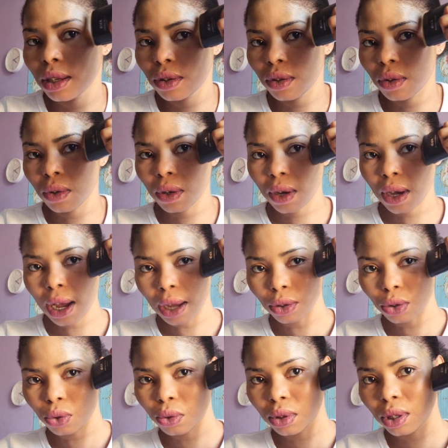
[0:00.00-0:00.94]
we
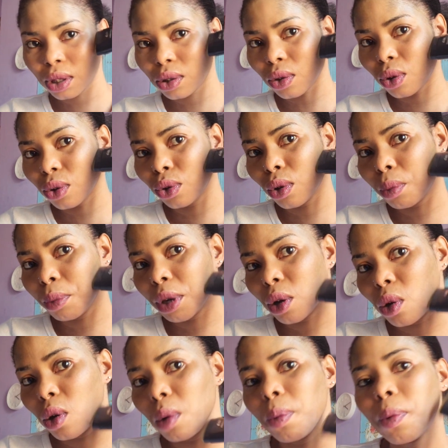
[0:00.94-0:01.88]
can use it on your
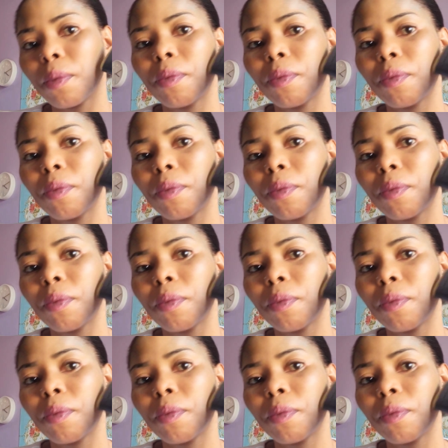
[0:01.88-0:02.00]
makeup.